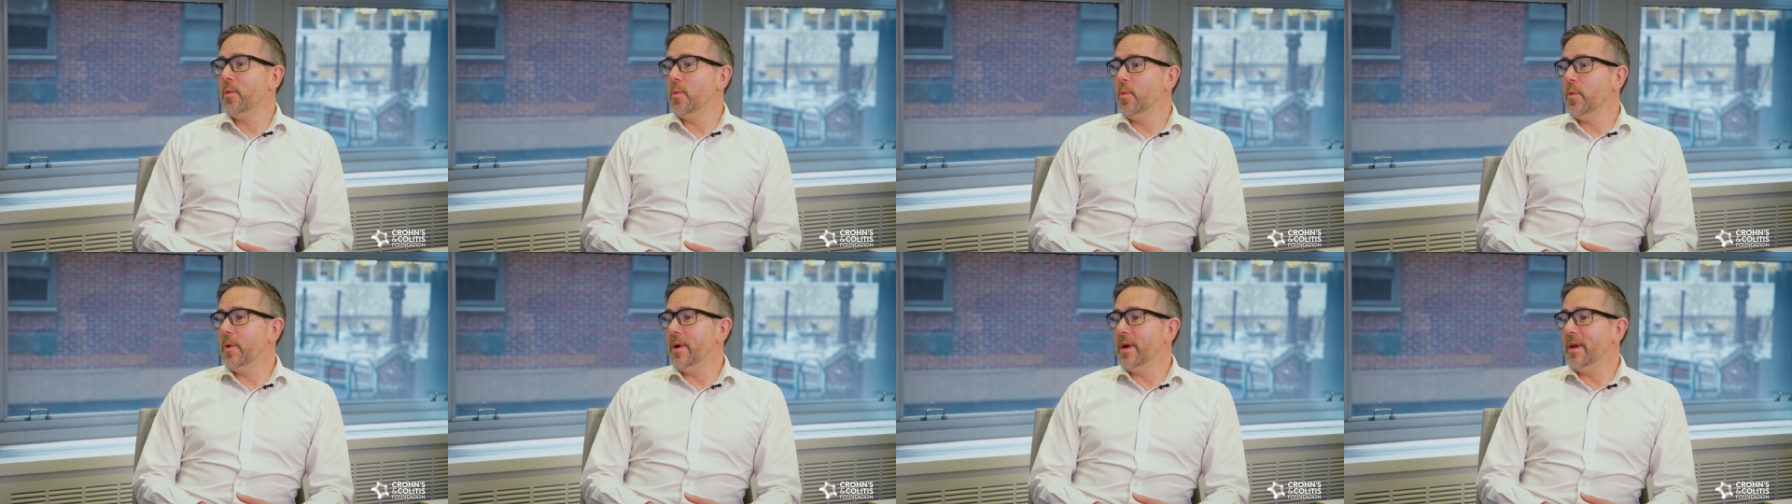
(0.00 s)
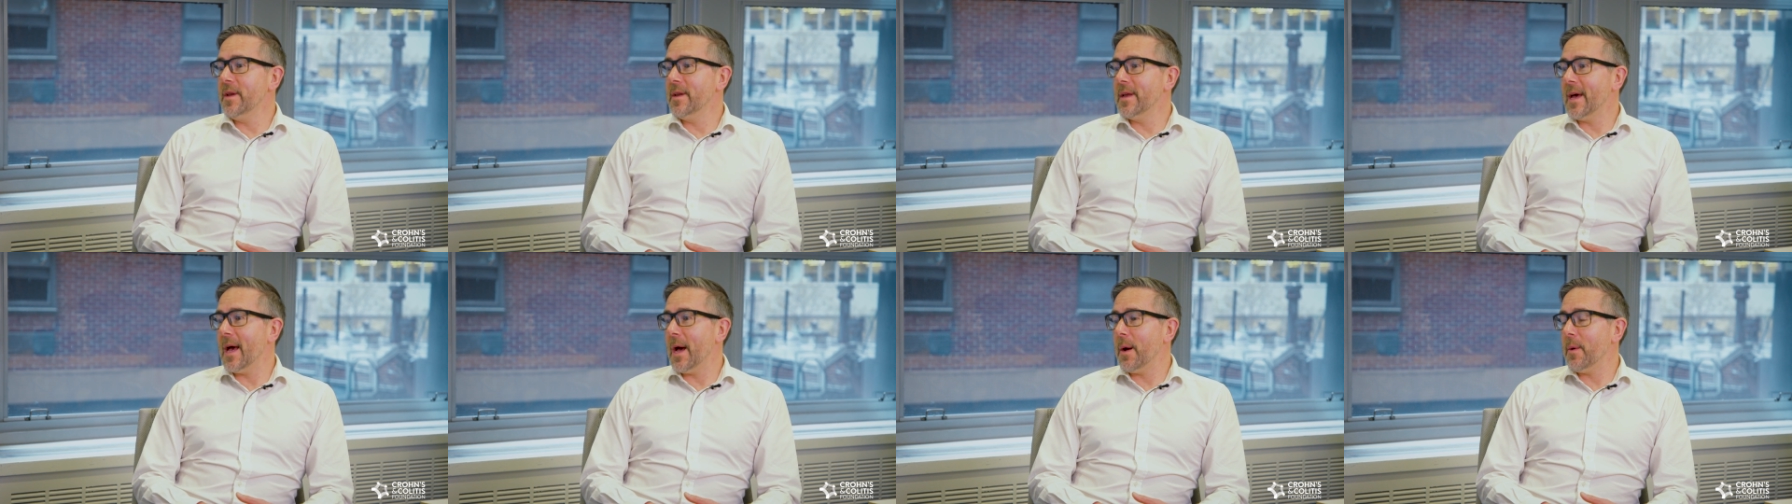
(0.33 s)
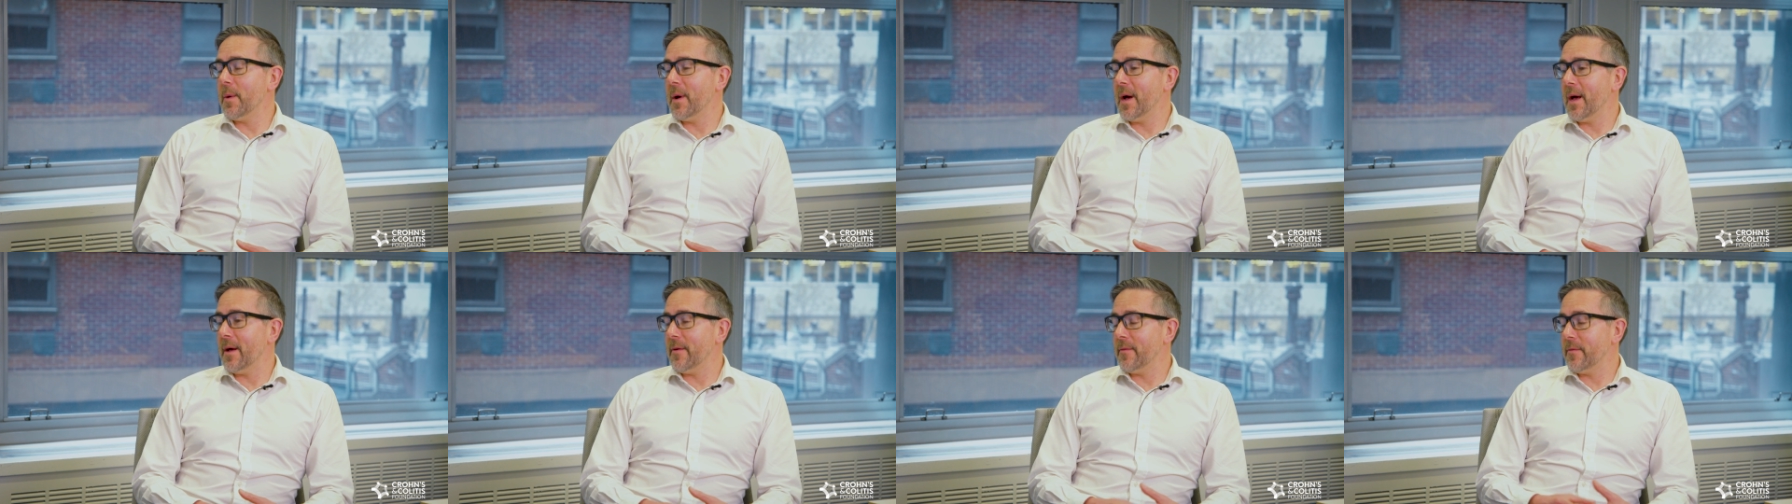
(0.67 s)
we
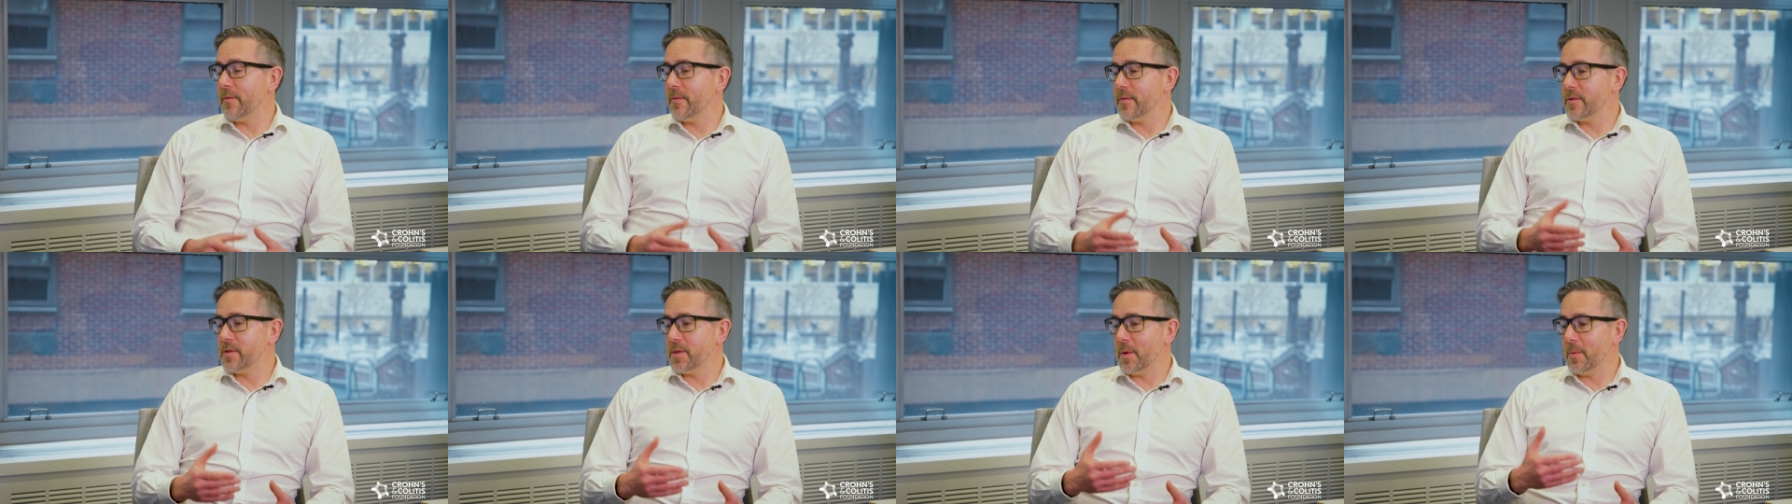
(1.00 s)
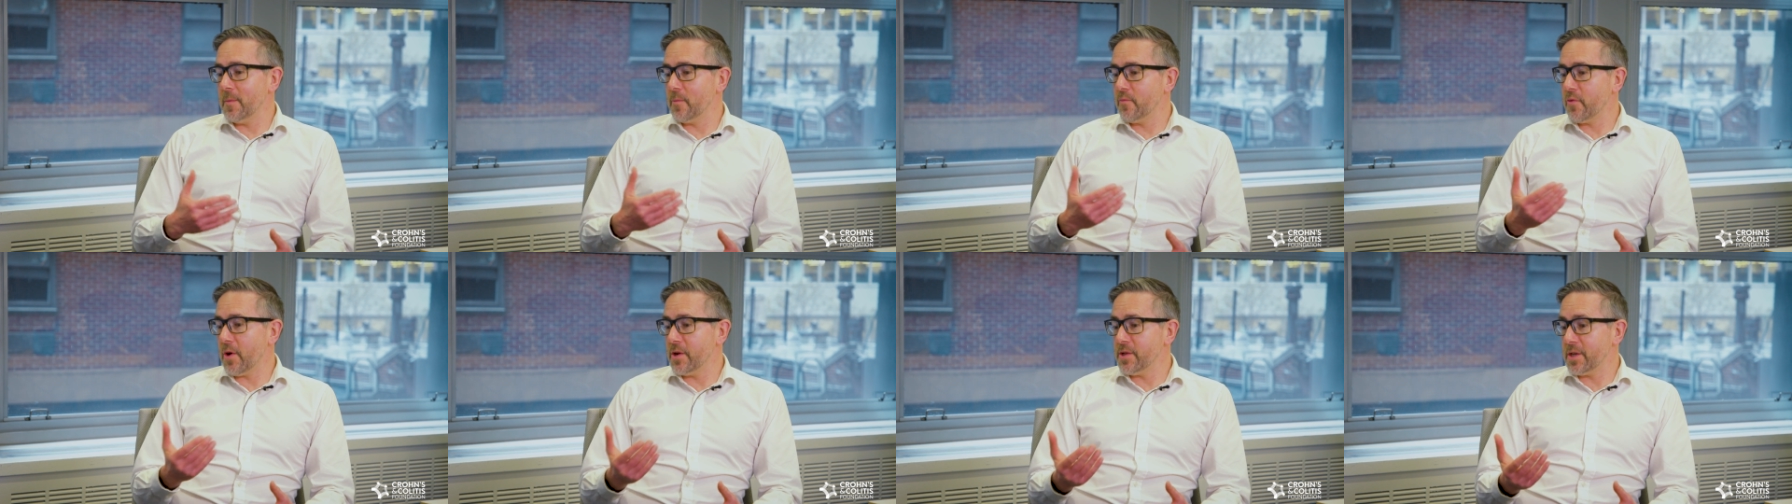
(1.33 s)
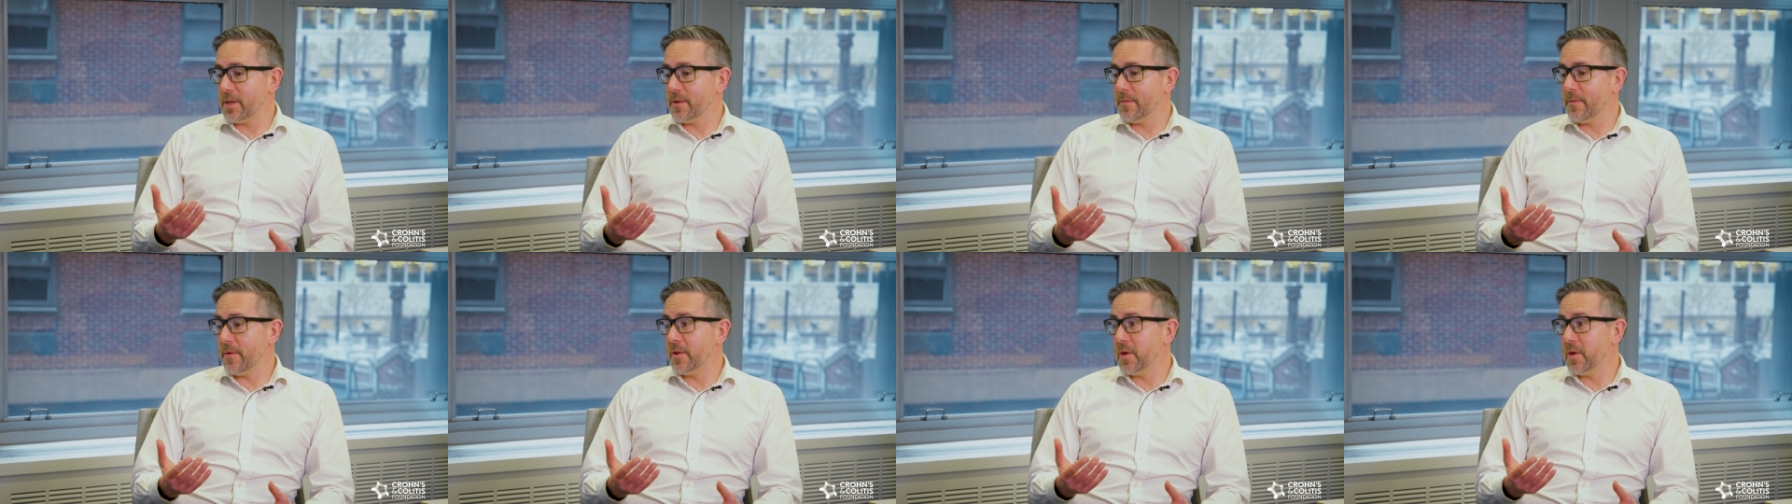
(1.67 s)
now have some projects